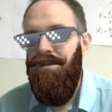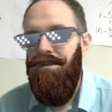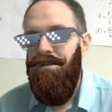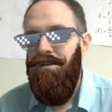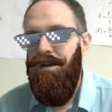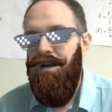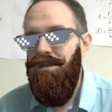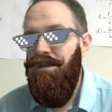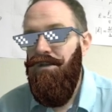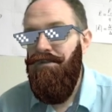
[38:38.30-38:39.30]

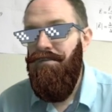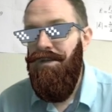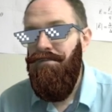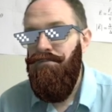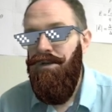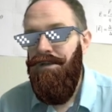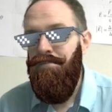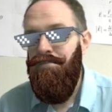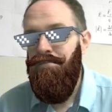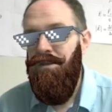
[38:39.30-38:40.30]
QVB probably,
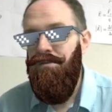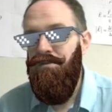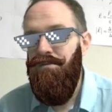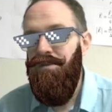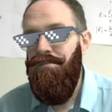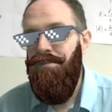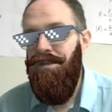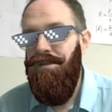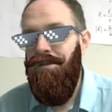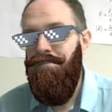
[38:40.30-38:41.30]

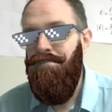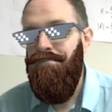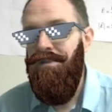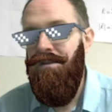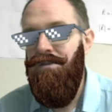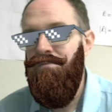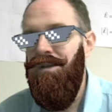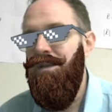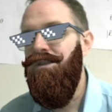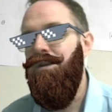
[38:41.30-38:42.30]
QVB. It's probably
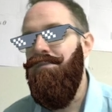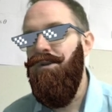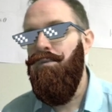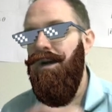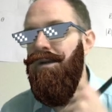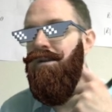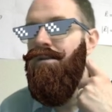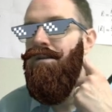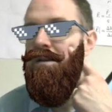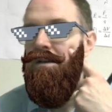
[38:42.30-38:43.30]
not talking about a
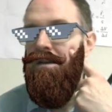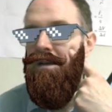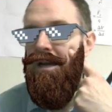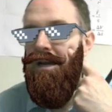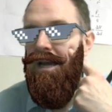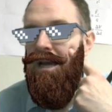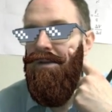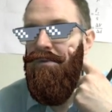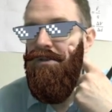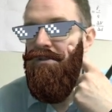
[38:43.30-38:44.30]
wire. And
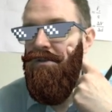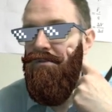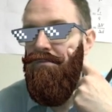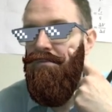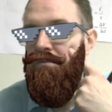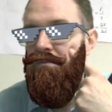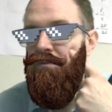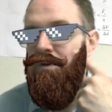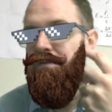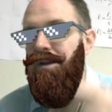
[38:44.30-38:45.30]
we're just going to
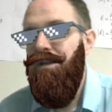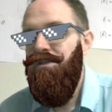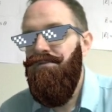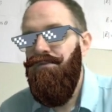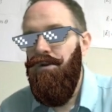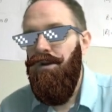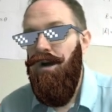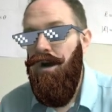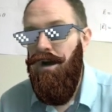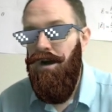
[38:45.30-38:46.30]
rearrange for
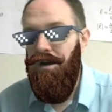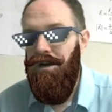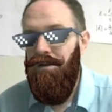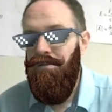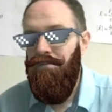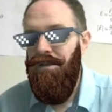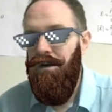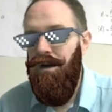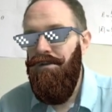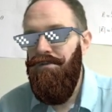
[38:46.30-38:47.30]
R, but the
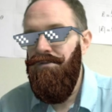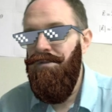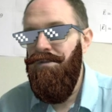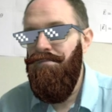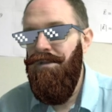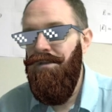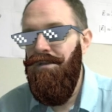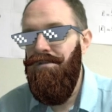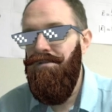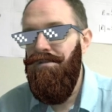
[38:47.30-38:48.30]
R is going to be
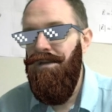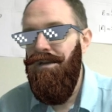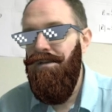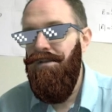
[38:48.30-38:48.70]
inside